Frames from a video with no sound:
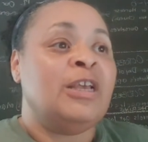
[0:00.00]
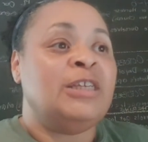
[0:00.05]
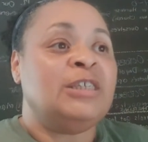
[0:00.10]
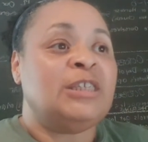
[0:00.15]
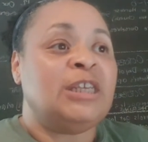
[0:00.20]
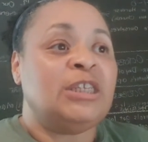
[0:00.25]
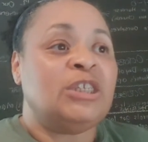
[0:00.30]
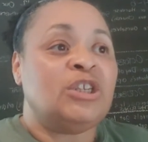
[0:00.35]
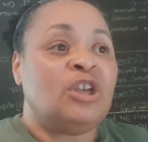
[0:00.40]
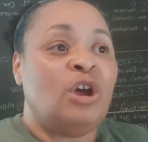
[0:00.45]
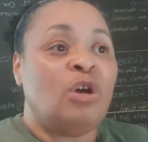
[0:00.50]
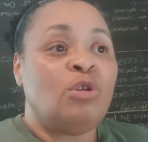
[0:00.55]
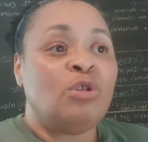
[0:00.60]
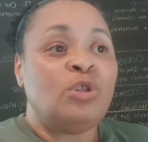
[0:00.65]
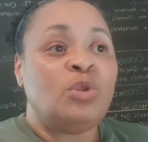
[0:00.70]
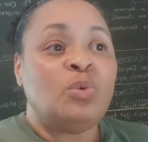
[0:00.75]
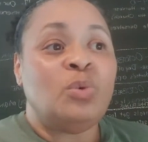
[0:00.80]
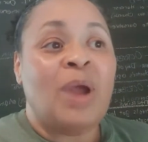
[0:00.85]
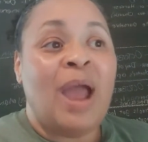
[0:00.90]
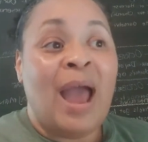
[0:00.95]
He says,
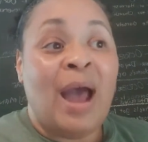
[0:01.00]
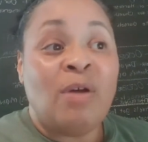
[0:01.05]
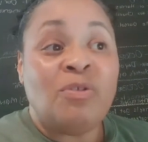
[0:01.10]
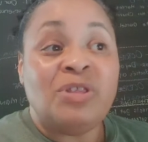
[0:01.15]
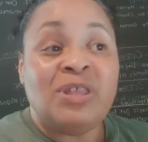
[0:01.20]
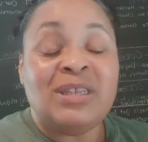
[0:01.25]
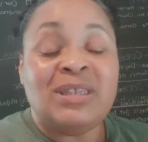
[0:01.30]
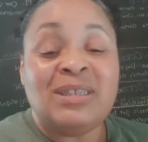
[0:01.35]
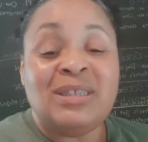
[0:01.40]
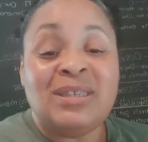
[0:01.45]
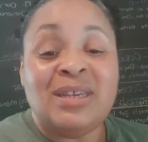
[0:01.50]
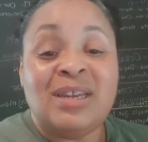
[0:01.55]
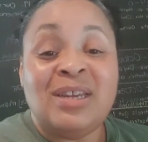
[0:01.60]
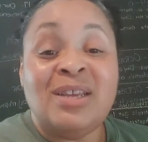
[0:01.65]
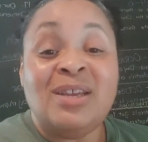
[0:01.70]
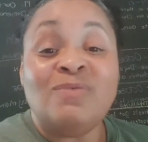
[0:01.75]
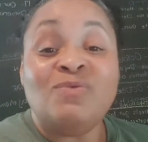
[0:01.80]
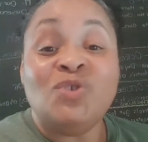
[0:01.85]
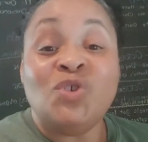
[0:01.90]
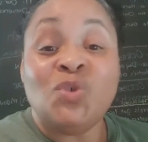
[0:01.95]
Go throughout the
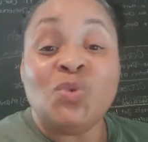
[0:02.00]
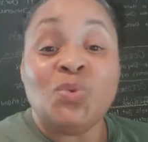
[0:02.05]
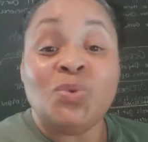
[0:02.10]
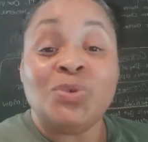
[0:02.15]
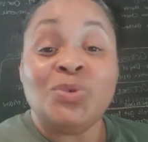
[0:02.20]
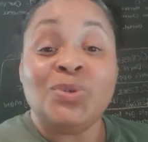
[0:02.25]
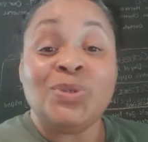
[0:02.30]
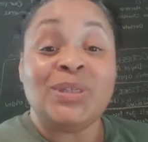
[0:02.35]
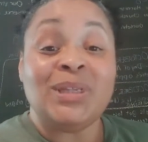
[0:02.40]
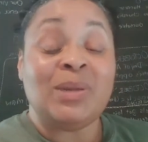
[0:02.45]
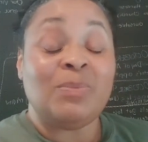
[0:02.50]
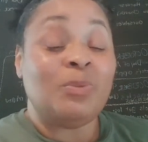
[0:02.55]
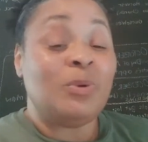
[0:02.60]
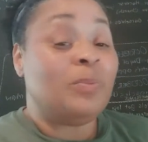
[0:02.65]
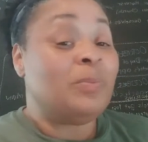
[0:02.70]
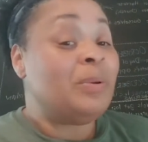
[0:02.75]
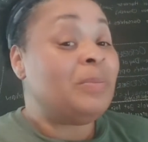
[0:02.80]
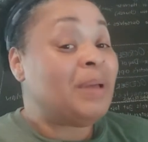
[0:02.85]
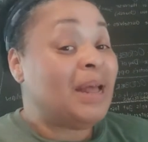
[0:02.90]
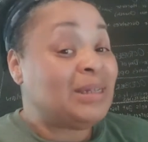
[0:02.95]
city of
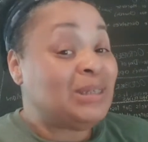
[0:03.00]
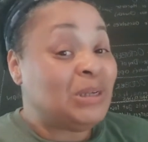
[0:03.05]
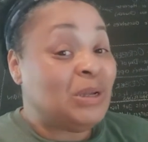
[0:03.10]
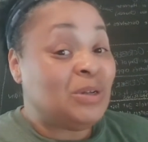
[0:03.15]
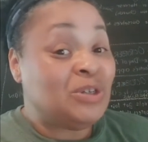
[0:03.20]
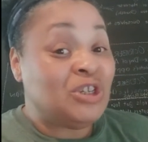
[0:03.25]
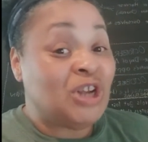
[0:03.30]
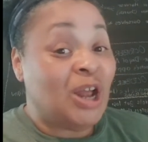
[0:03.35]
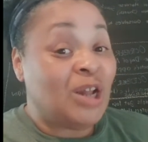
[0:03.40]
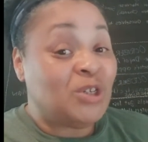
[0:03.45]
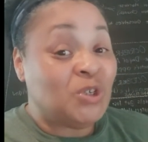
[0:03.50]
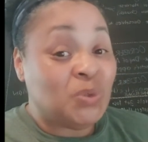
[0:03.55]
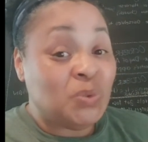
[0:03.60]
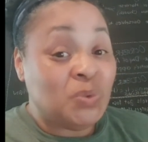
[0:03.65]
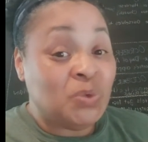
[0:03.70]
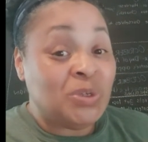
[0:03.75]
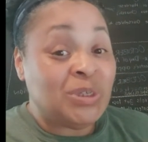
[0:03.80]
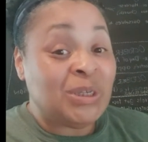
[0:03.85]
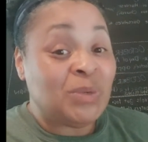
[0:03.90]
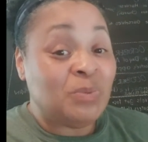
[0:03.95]
Jerusalem. Remember, I told y'all
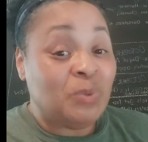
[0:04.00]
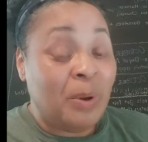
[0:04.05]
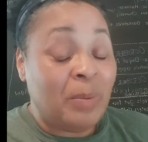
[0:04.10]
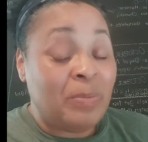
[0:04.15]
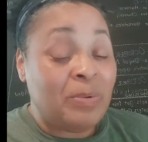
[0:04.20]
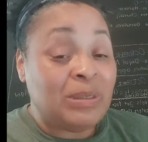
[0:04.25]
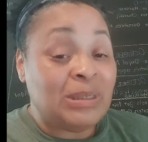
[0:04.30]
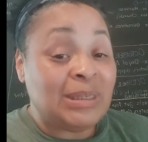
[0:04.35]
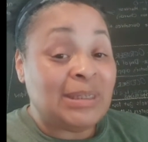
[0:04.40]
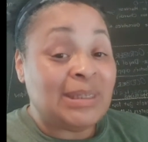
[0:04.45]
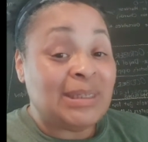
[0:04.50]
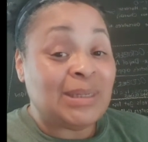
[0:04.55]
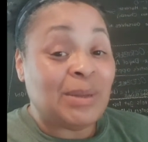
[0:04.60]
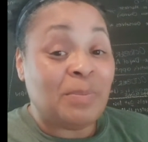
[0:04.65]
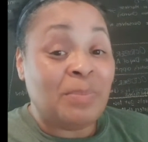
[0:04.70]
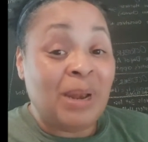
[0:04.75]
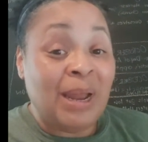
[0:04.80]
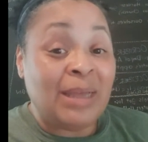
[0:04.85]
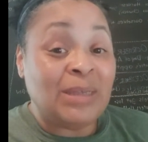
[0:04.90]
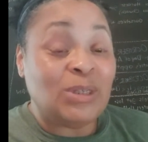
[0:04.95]
Jerusalem represents
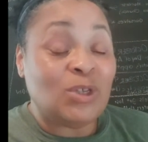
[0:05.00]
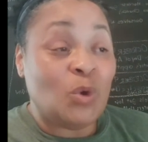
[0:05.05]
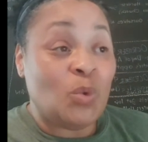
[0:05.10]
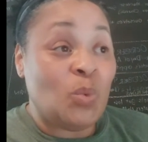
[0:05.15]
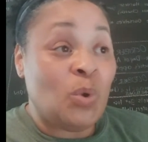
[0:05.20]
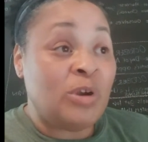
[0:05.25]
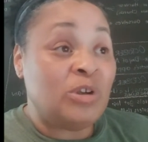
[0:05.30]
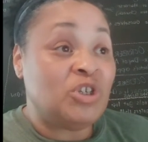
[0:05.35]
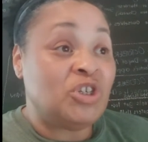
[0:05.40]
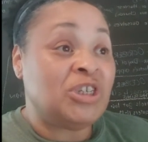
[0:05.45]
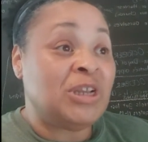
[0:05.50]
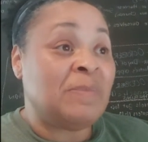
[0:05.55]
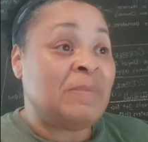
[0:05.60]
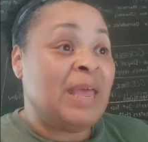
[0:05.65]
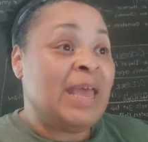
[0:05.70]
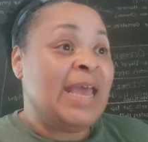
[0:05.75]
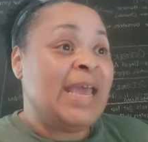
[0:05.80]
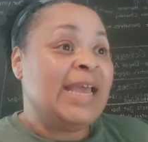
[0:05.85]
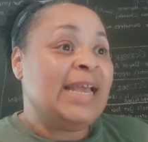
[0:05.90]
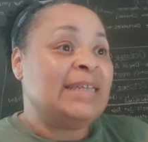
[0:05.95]
the place of worship.